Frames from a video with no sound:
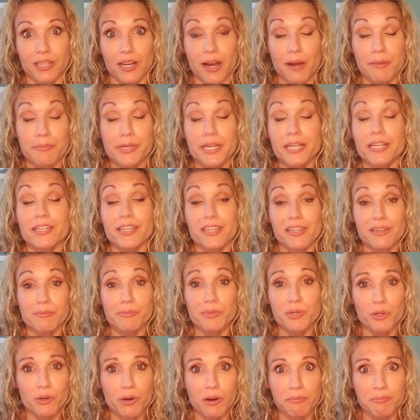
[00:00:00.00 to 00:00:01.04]
I'm going to
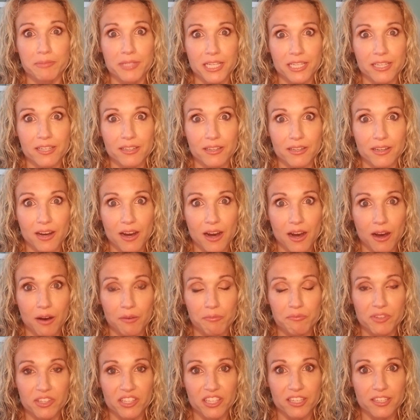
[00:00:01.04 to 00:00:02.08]
keep you updated,
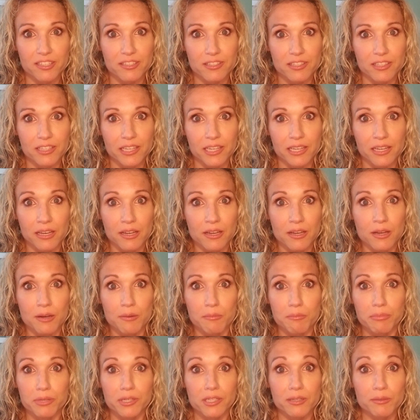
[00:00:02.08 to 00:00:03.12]
obviously.
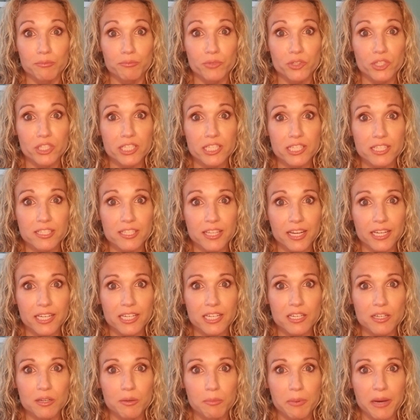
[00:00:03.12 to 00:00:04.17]
But I'm really
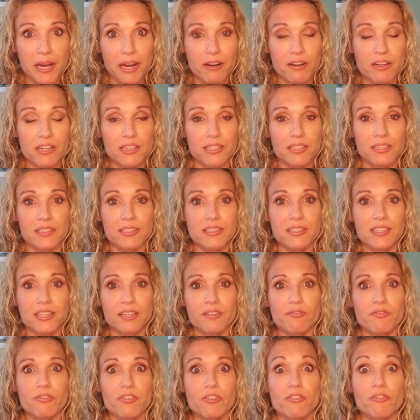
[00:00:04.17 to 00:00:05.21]
excited about it. It's
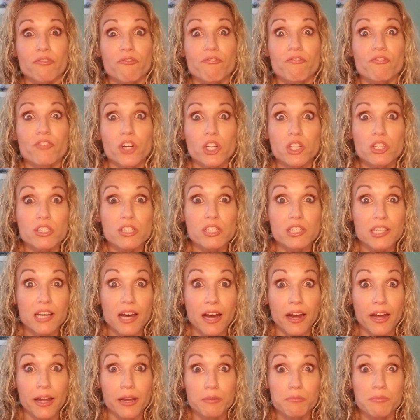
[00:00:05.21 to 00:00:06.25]
like, for the first
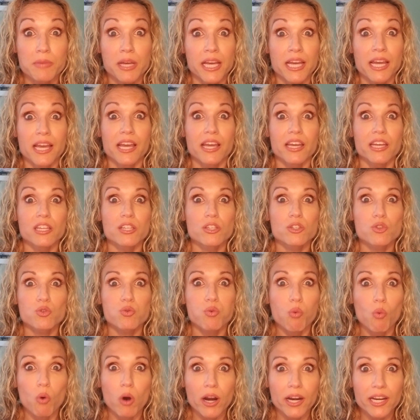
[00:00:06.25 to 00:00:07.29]
time in
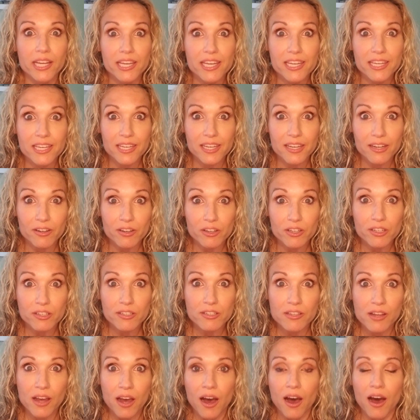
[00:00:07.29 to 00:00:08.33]
20
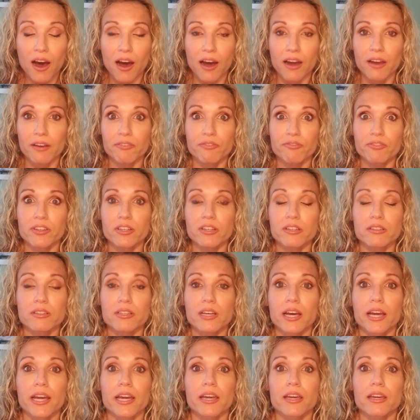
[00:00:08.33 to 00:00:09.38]
years, I feel
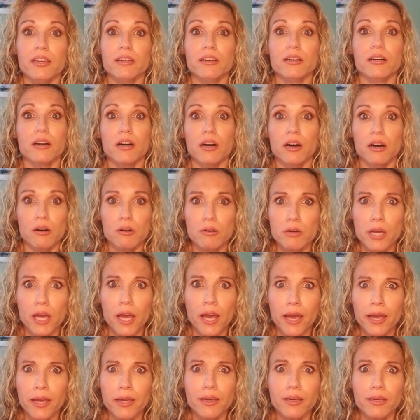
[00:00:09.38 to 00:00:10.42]
like,
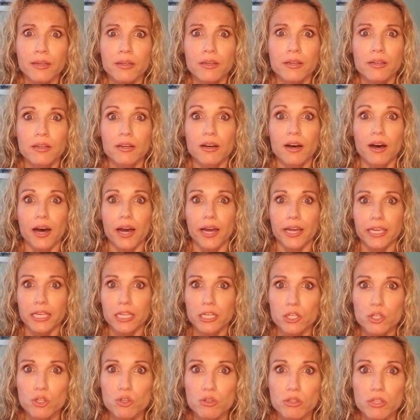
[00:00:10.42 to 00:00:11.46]
okay, I
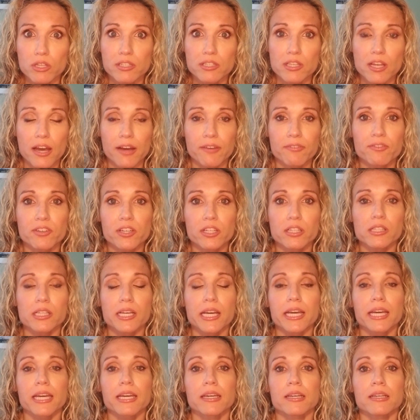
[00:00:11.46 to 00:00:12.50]
can do this. I feel
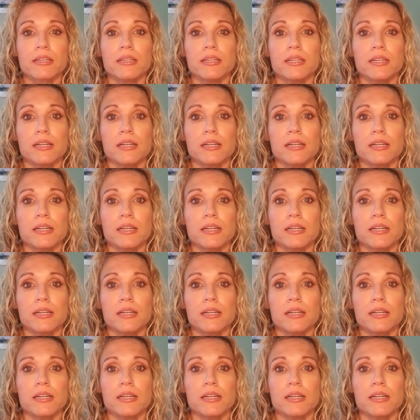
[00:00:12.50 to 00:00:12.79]
like